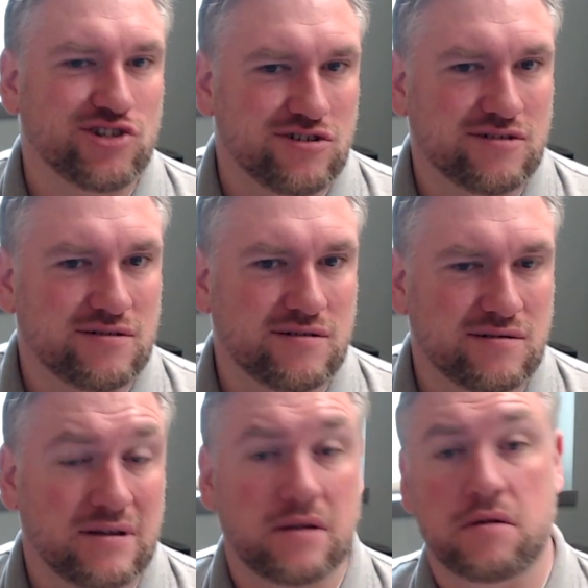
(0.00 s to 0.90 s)
But
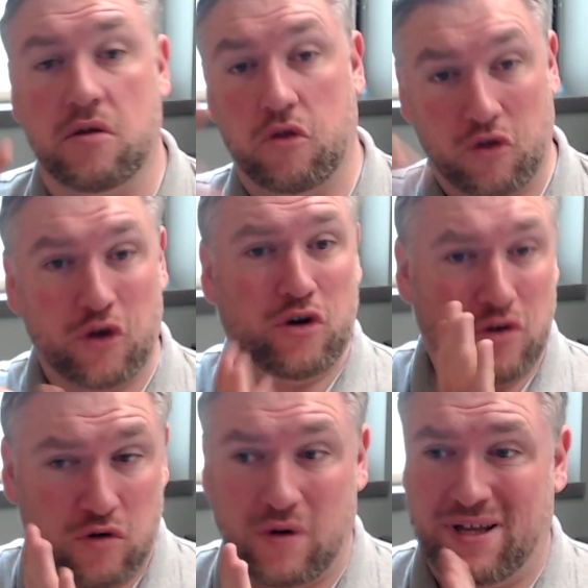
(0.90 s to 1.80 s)
science tends to be
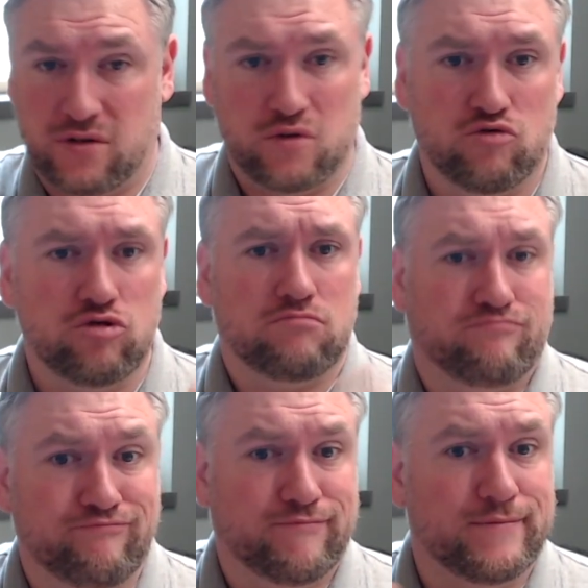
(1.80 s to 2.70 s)
based on
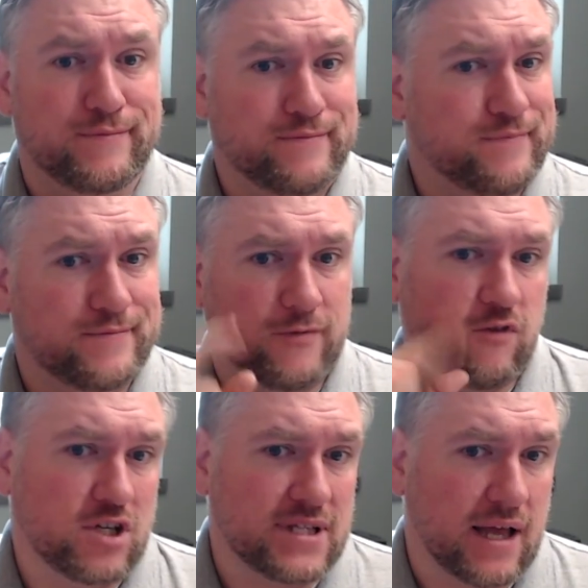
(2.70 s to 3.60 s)
age. Third
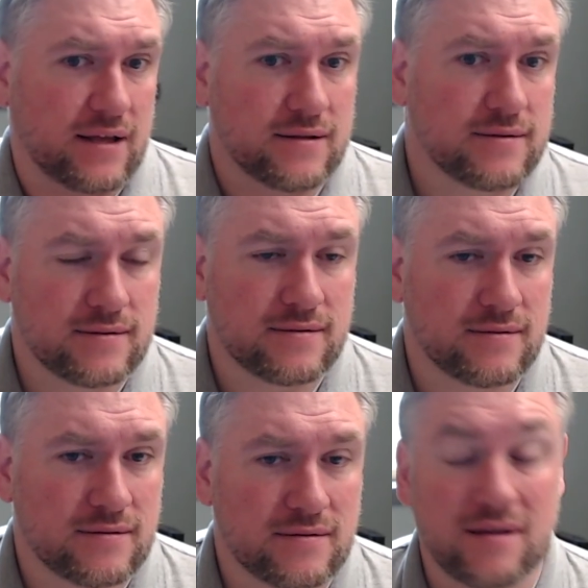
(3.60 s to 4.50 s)
grade students are all
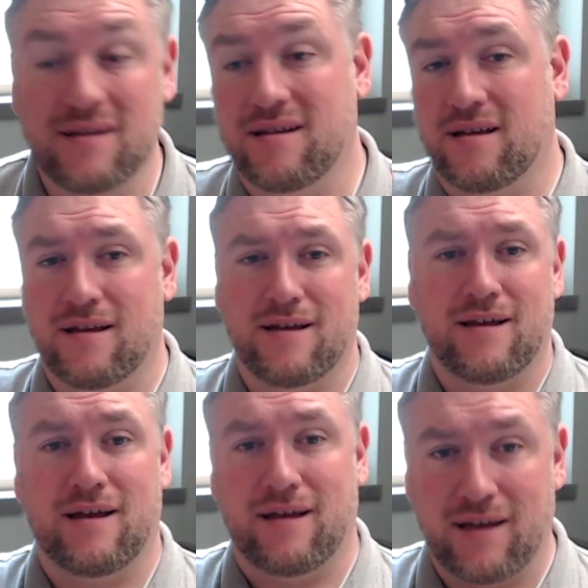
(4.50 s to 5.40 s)
together for
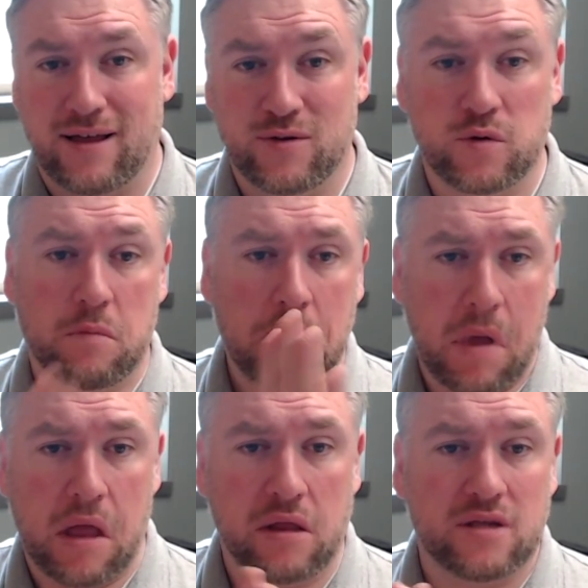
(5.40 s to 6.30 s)
science.
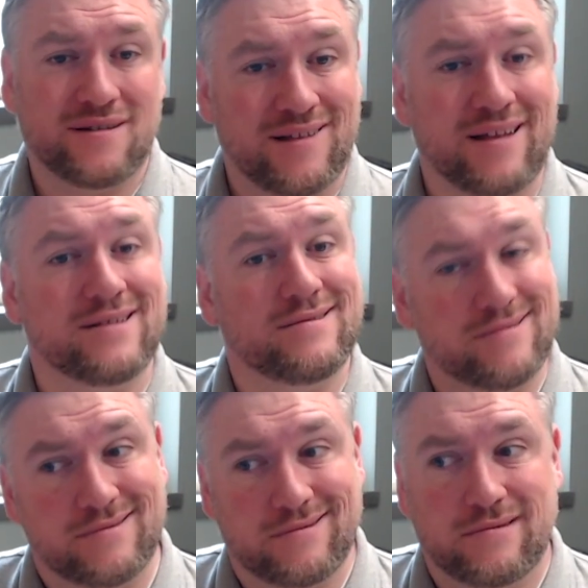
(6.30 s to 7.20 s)
High school
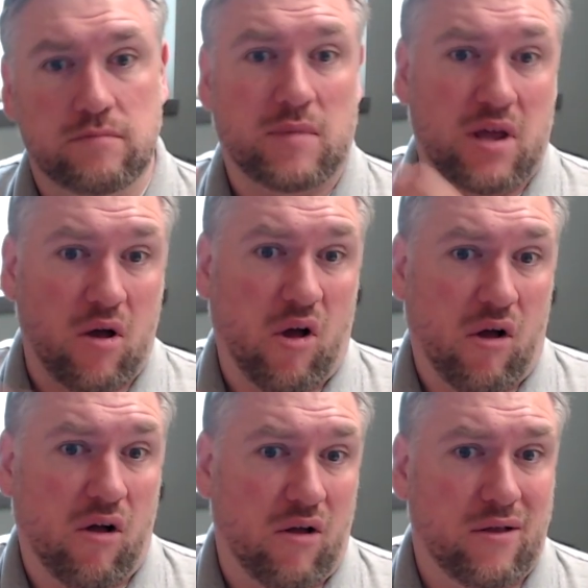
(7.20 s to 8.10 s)
biology class
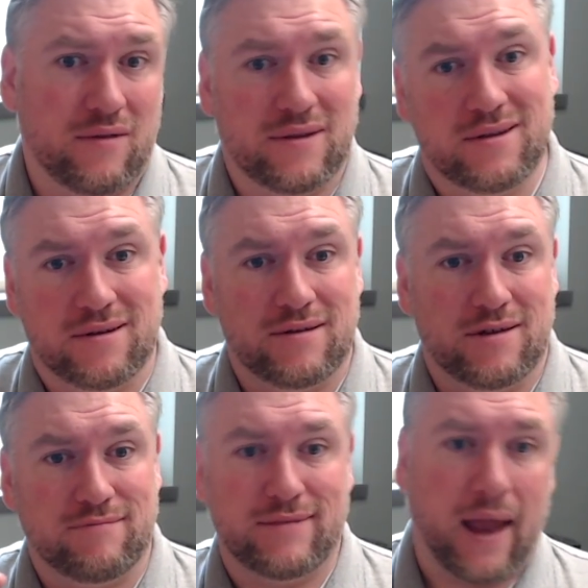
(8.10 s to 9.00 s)
typically are
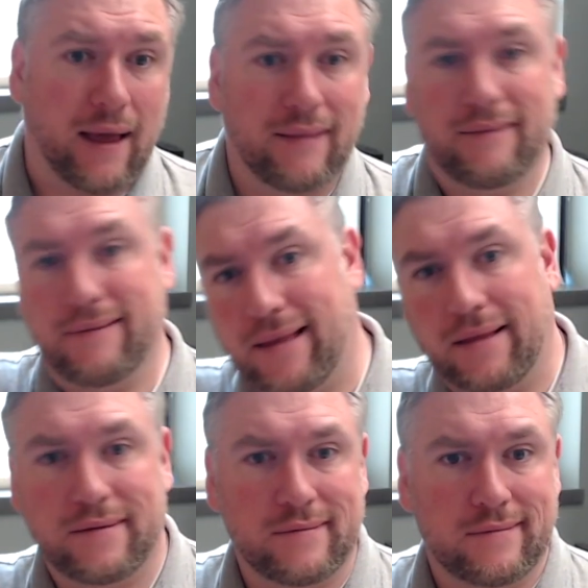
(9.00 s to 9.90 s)
9th, 10th
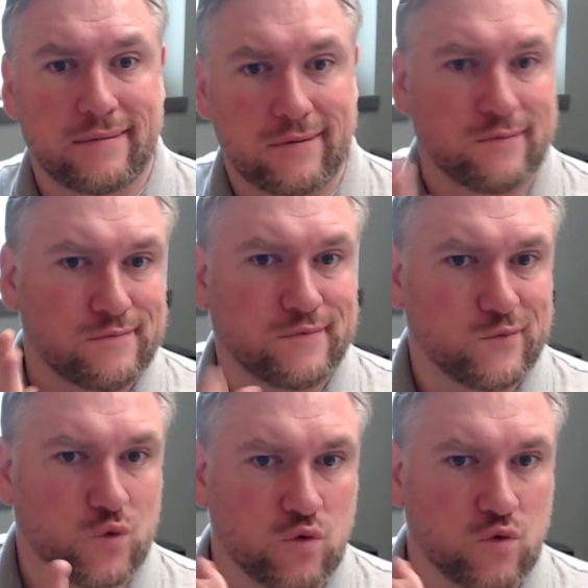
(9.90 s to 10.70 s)
grade students.